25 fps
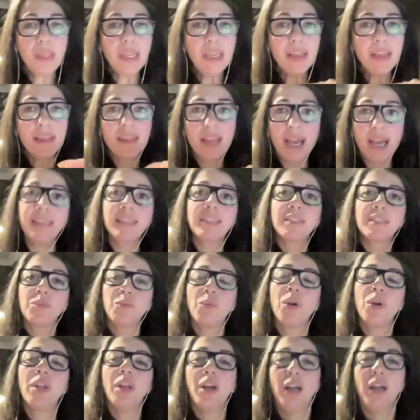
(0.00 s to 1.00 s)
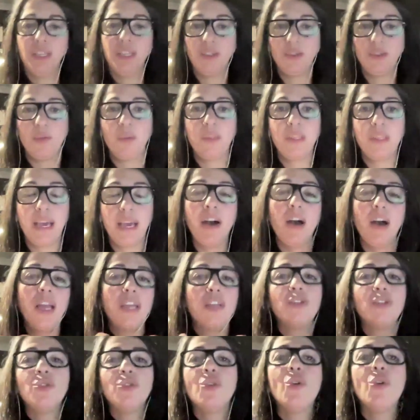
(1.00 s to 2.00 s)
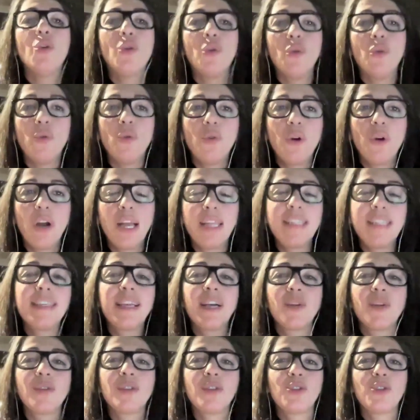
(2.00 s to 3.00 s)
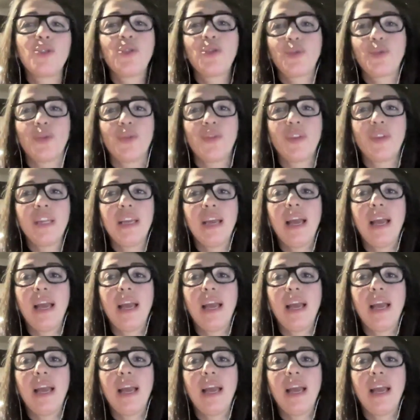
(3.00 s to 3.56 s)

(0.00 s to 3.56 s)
that's what I do. That I know, I tell the story